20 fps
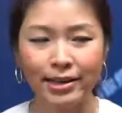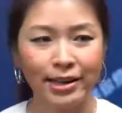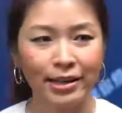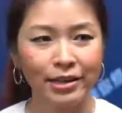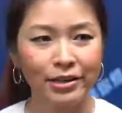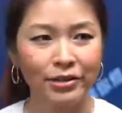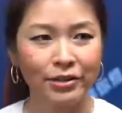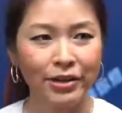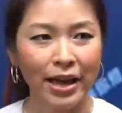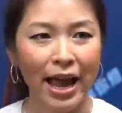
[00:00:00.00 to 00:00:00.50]

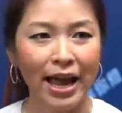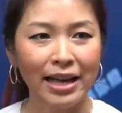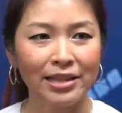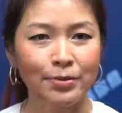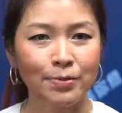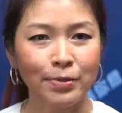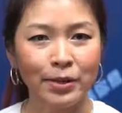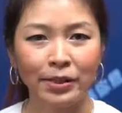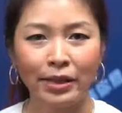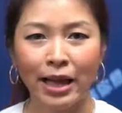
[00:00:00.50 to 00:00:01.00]
So it has
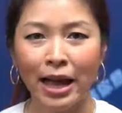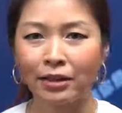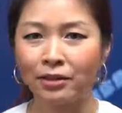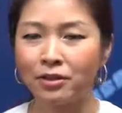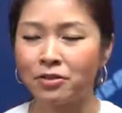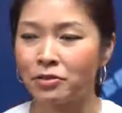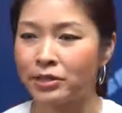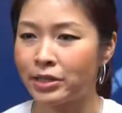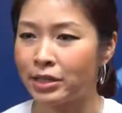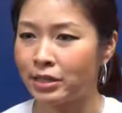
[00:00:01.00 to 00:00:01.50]
been
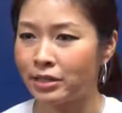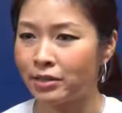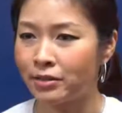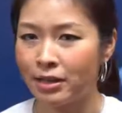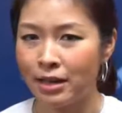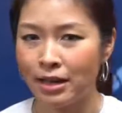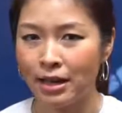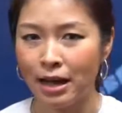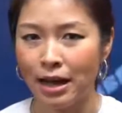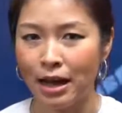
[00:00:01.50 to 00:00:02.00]
downloaded
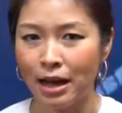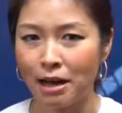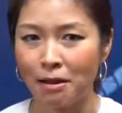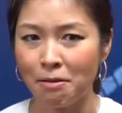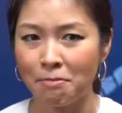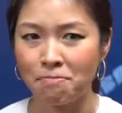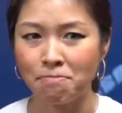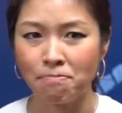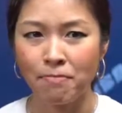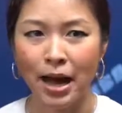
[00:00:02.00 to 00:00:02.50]

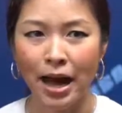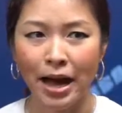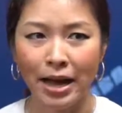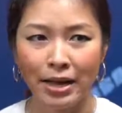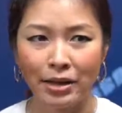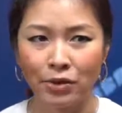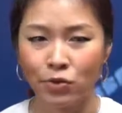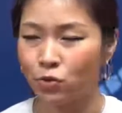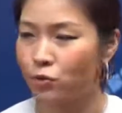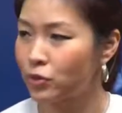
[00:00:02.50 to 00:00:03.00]
by
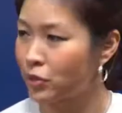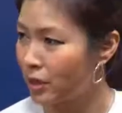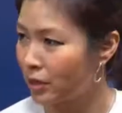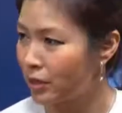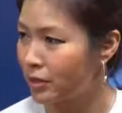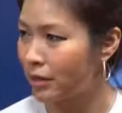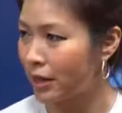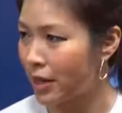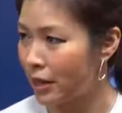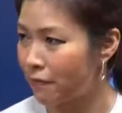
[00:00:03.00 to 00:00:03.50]
users
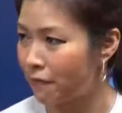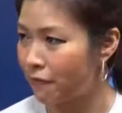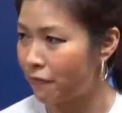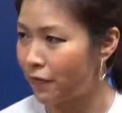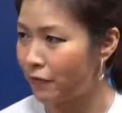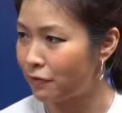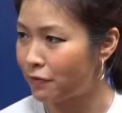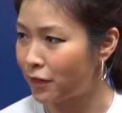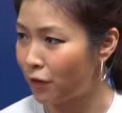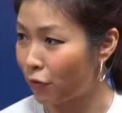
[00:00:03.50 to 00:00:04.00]
in
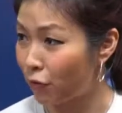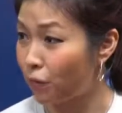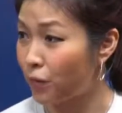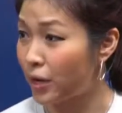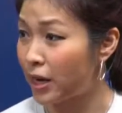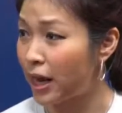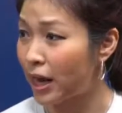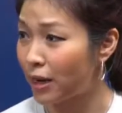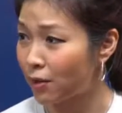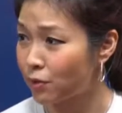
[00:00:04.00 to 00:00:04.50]
53
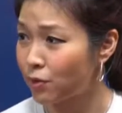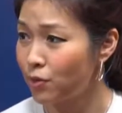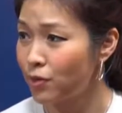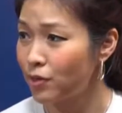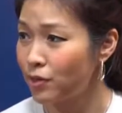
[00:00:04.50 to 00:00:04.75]
countries.